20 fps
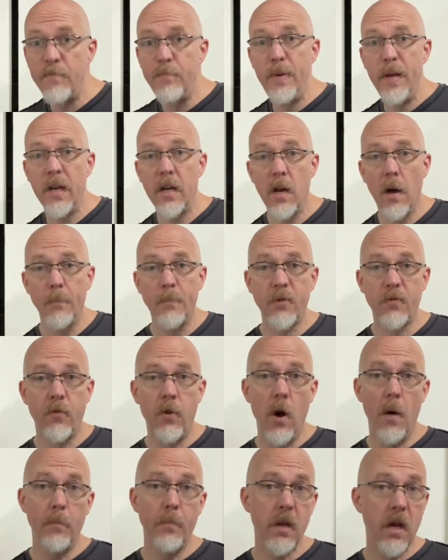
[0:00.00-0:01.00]
pickups
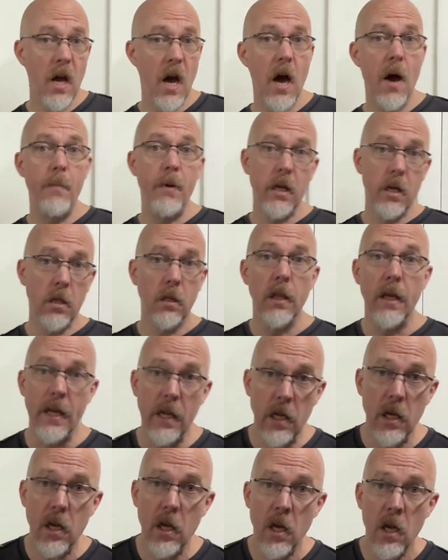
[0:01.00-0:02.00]
from Comic
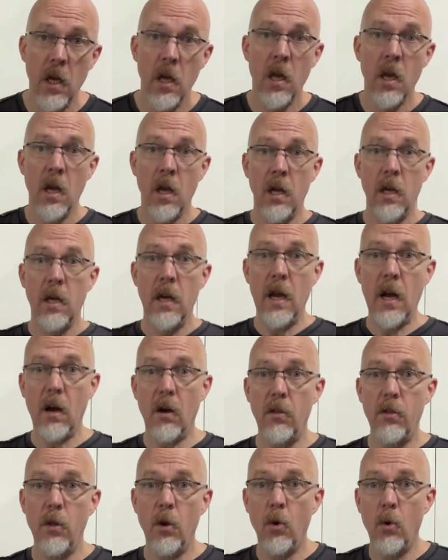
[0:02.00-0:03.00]
Link.
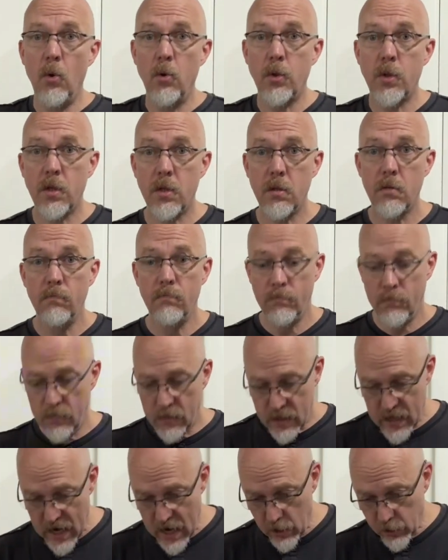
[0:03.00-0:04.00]
Now, those
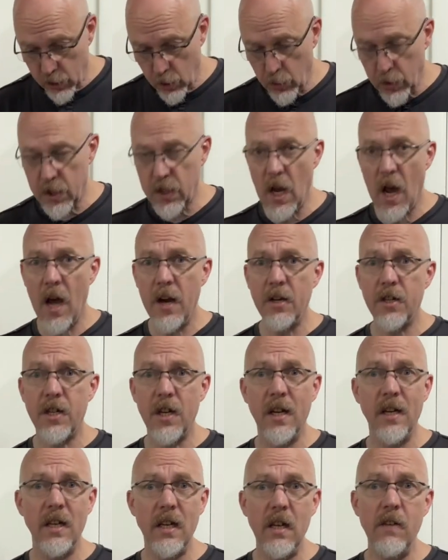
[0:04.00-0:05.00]
Tales to Astonish
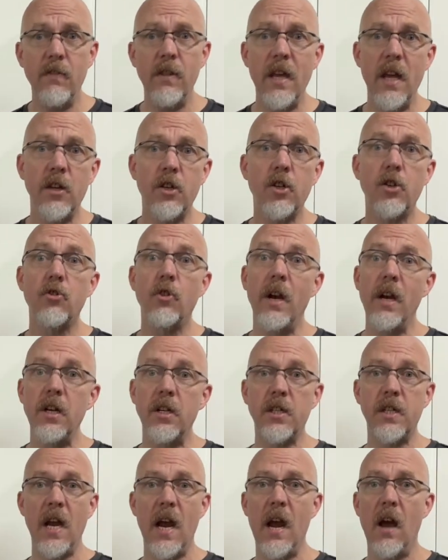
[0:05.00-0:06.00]
and even that
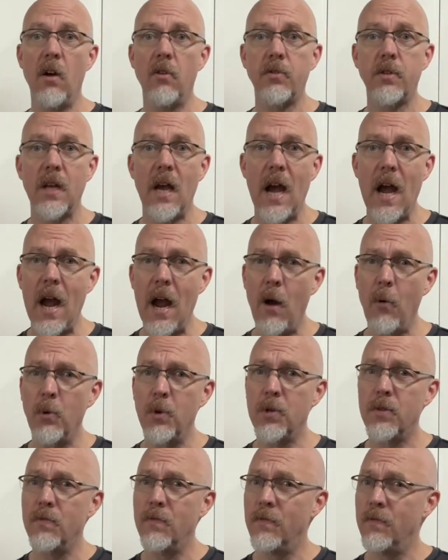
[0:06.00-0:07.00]
Strange Tales, I
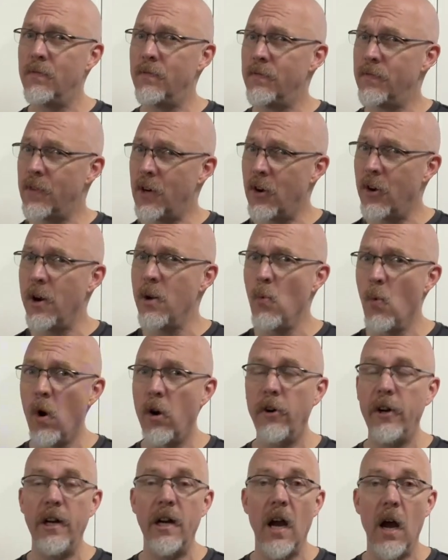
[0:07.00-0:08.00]
was very
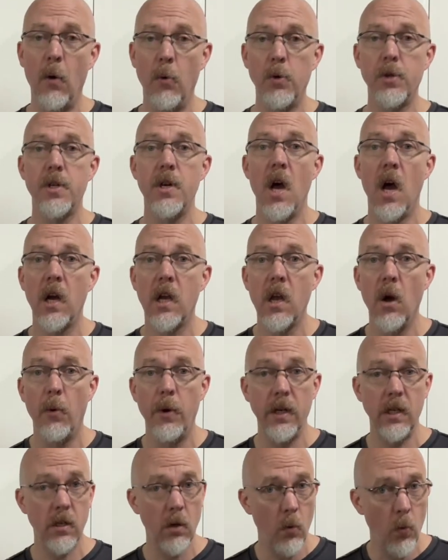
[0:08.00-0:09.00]
worried I was not
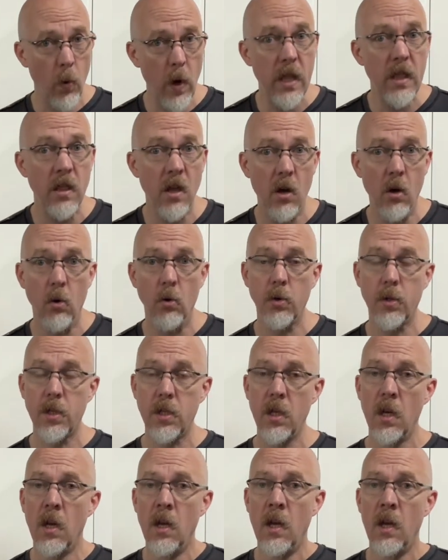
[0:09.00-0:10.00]
going to win
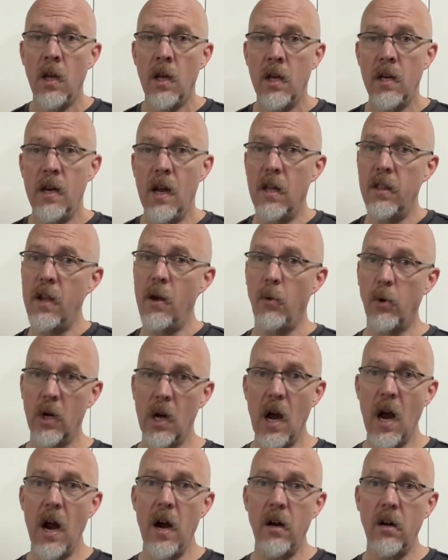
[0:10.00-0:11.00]
those. Now, they were
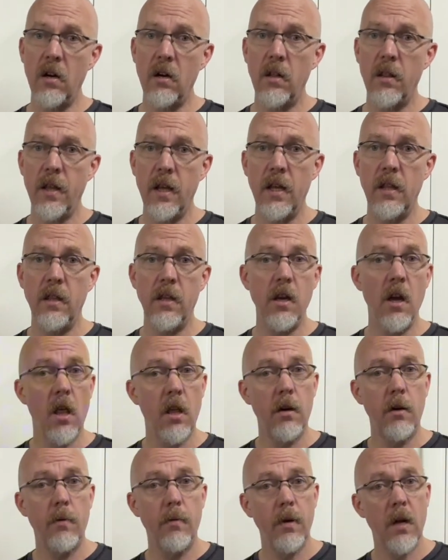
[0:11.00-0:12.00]
higher than the
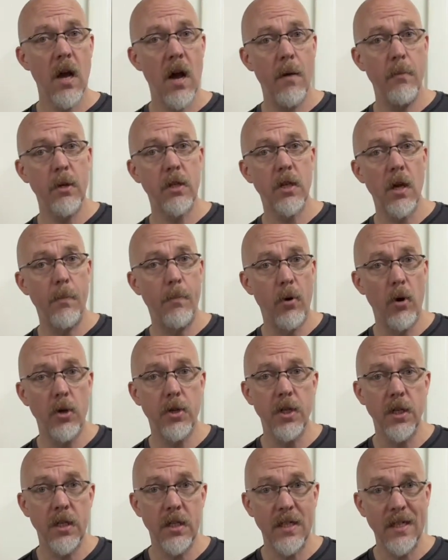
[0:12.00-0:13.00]
other comics I
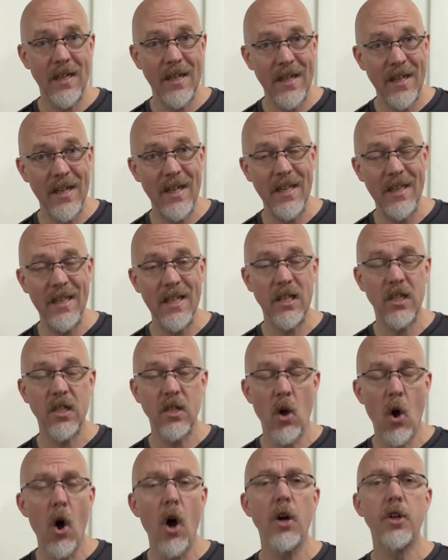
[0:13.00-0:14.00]
purchased in this
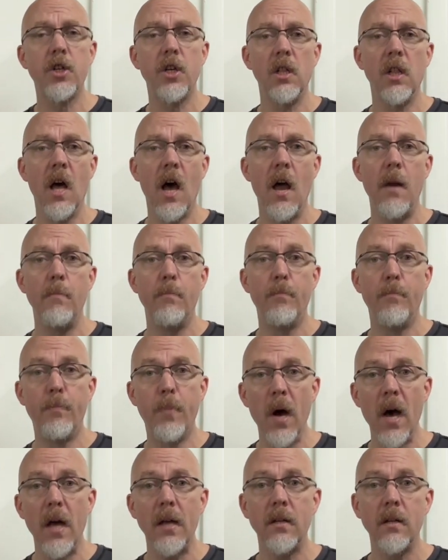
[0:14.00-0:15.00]
auction lot,
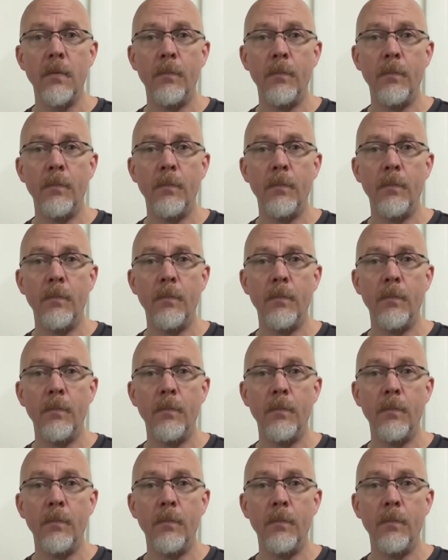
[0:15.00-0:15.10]
but